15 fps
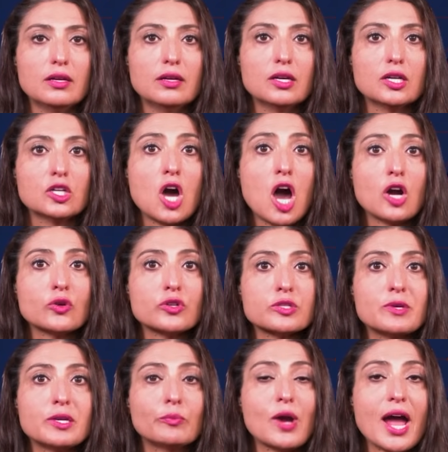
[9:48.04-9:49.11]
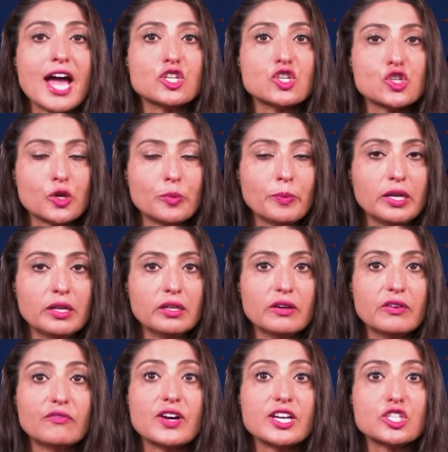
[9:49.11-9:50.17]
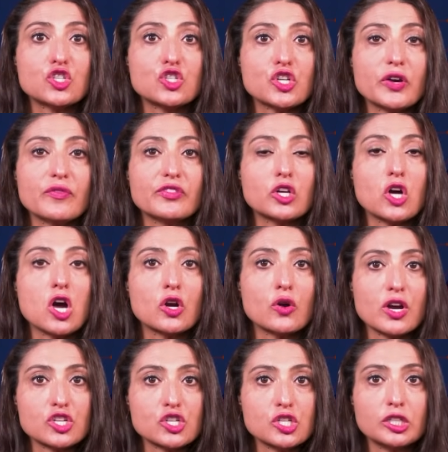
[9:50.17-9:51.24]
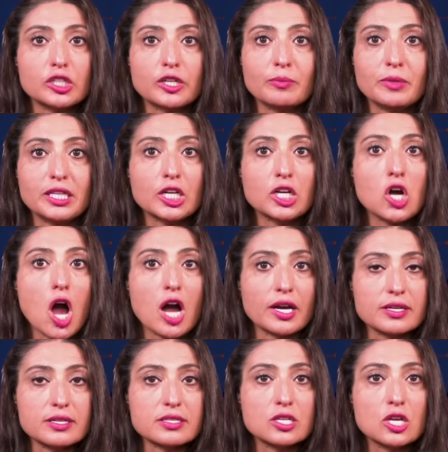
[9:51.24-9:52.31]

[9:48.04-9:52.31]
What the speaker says: Congressman Brad Sherman, vice chair of the Congressional Armenian Caucus,